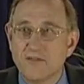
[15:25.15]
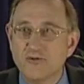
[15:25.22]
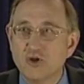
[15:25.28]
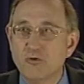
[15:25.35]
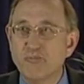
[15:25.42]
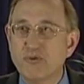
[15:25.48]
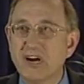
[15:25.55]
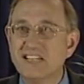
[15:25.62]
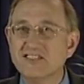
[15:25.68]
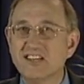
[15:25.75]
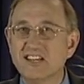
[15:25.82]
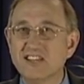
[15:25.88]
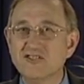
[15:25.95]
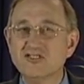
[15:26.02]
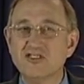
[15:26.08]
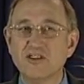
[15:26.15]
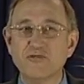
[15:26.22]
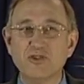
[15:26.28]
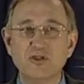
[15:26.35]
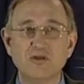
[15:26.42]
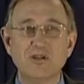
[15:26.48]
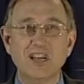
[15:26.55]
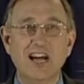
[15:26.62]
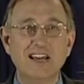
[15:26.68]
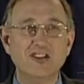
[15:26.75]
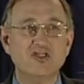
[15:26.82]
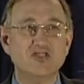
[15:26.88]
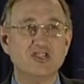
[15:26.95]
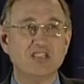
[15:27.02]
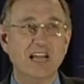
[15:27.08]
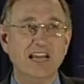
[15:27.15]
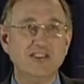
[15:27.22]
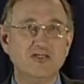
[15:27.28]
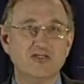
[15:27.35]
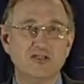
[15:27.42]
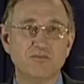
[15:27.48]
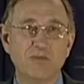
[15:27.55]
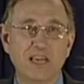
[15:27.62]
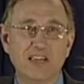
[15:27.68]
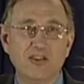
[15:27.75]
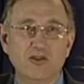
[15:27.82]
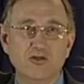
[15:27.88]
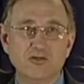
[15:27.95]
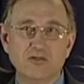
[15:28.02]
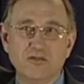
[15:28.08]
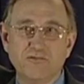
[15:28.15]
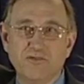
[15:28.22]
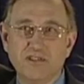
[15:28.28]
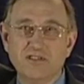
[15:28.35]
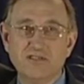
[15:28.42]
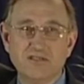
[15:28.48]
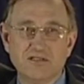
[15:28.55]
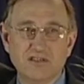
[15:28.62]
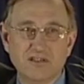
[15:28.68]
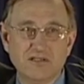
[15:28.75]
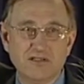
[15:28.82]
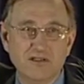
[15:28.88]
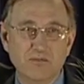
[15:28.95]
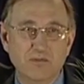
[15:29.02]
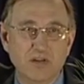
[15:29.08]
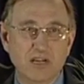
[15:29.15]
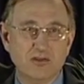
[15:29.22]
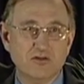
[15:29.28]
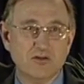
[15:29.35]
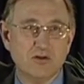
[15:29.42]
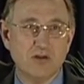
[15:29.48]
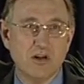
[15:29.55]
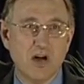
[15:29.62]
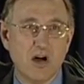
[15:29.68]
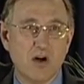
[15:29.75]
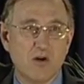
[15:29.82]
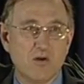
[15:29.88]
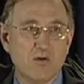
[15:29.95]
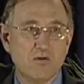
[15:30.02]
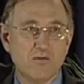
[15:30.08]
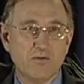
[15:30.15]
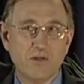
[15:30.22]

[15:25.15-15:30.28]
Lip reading: Do presidents of the United States make use of this system, yes or no?